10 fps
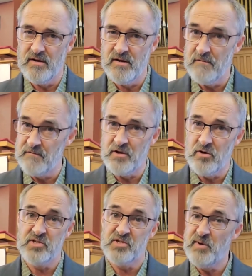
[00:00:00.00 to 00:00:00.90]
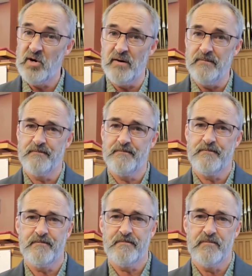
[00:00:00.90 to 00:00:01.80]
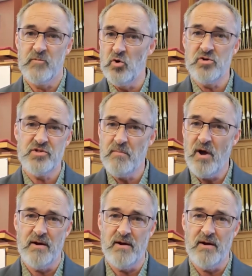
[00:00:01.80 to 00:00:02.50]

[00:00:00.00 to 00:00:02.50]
of the human spirit, yours and mine.